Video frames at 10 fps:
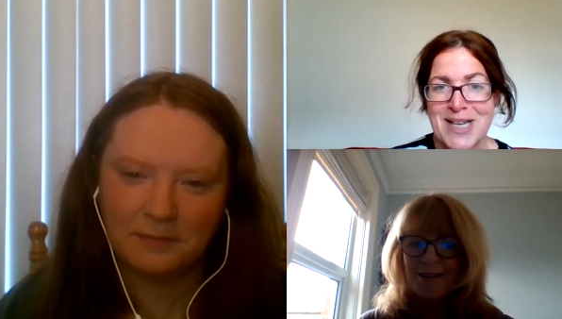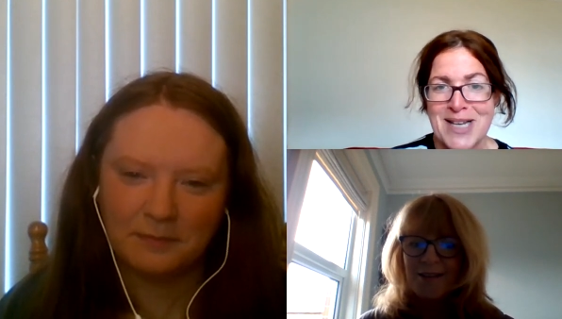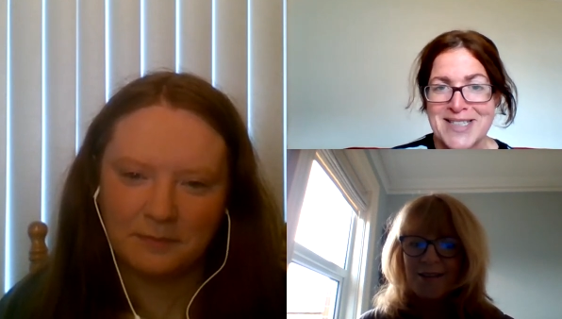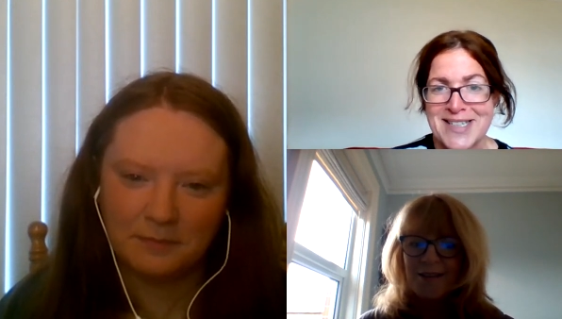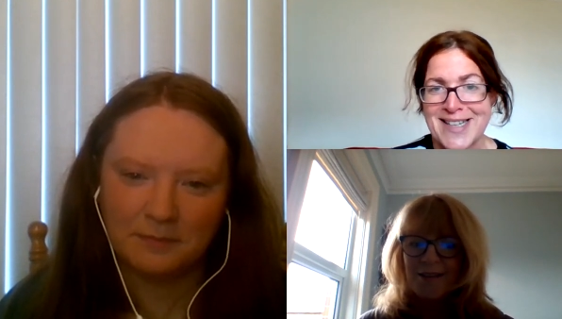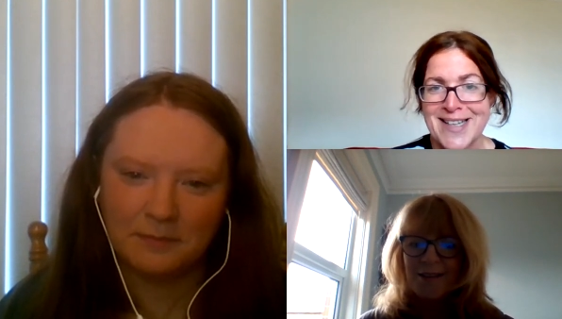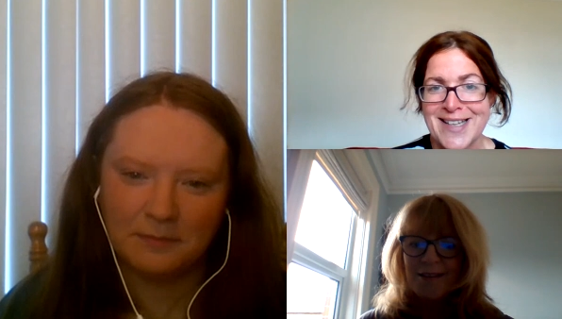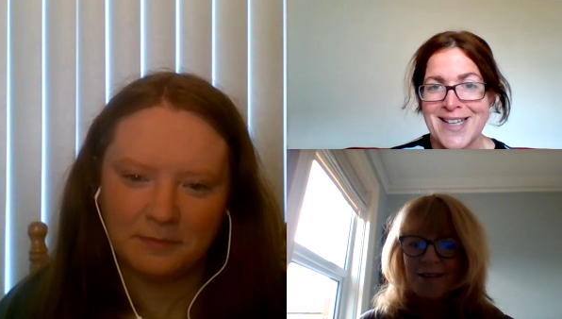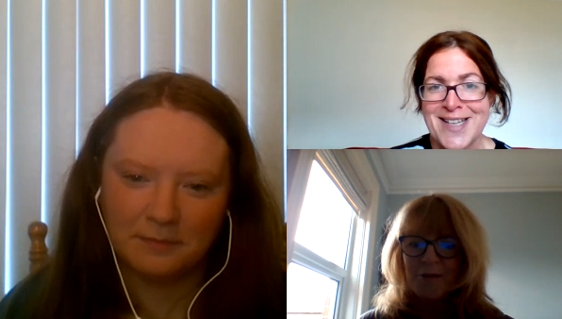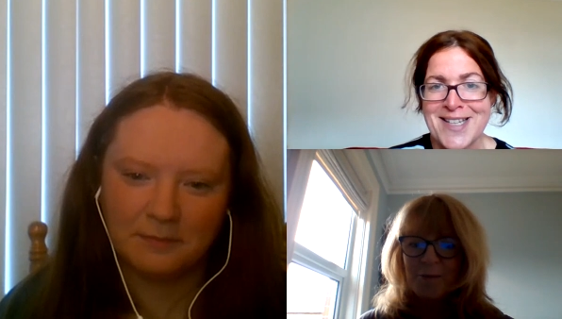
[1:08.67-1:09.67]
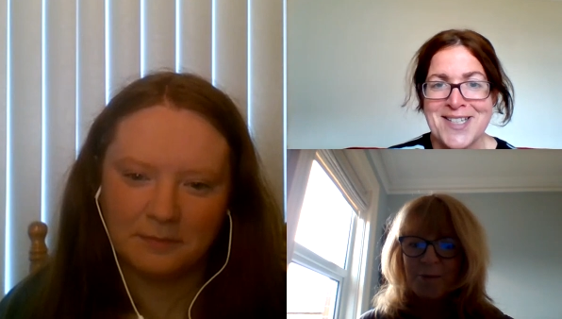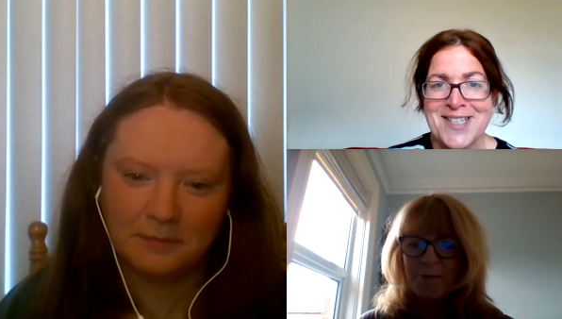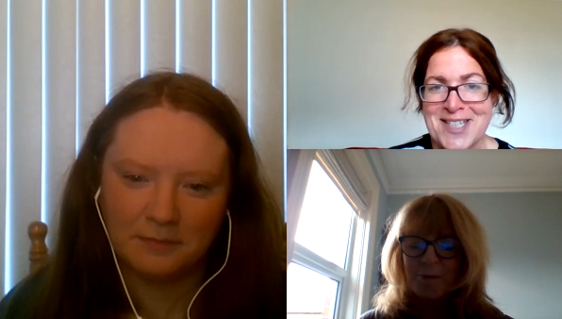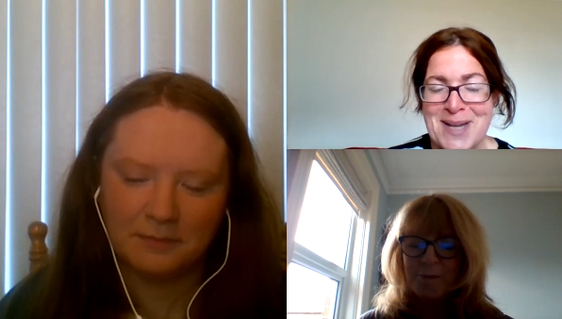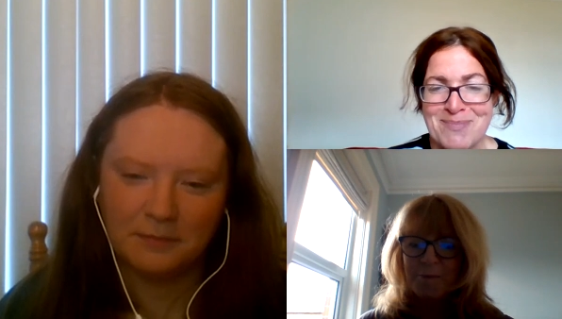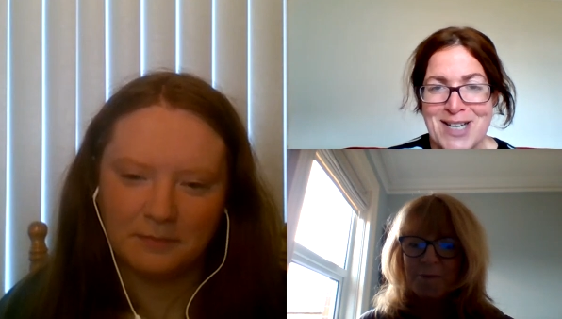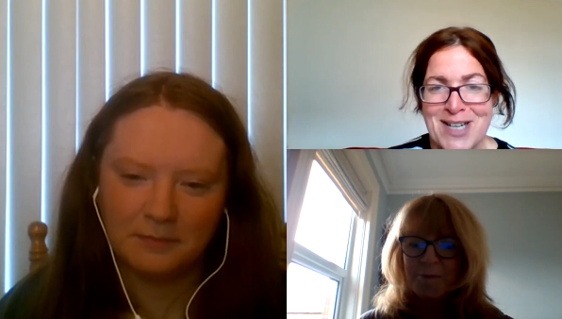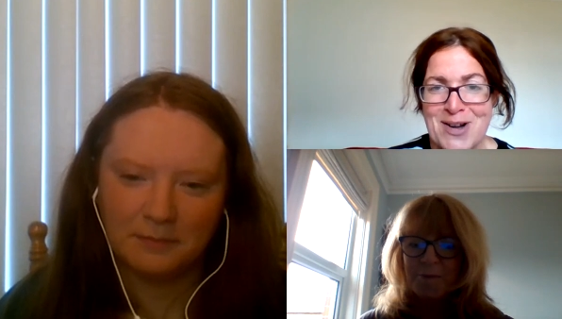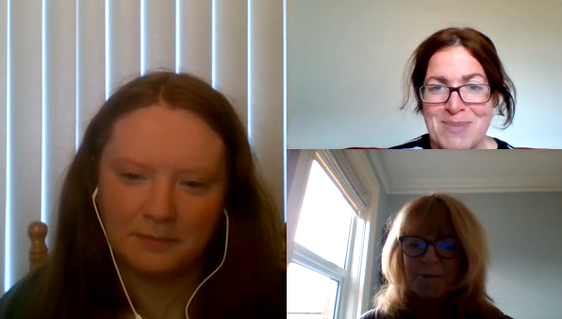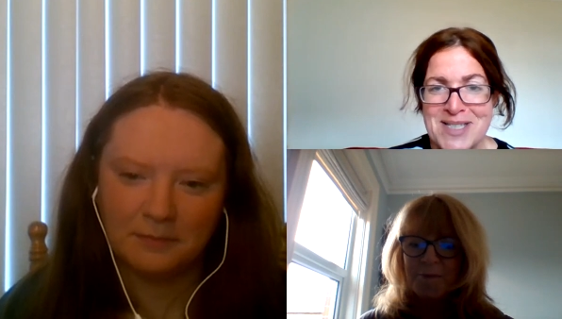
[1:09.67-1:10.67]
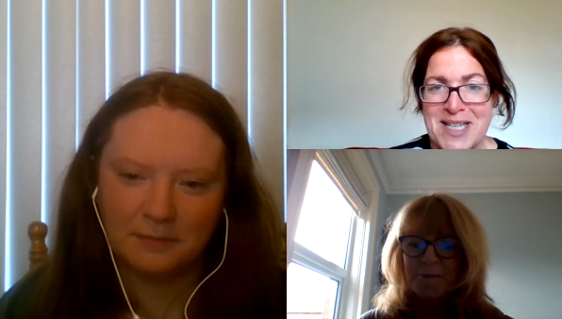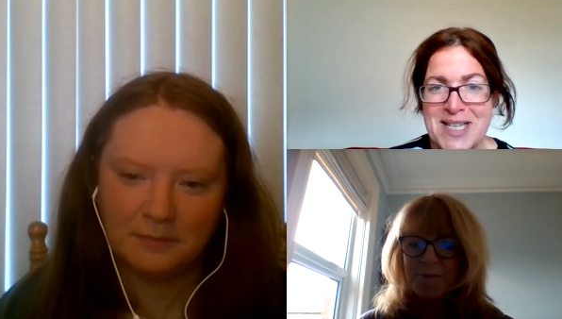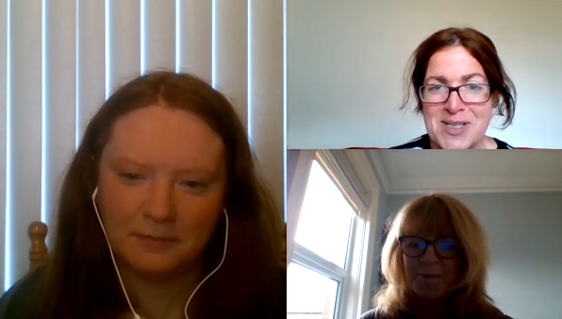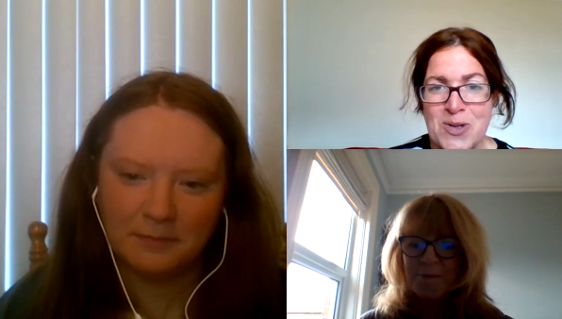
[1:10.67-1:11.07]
Speaker 1: plenty to keep Claire busy.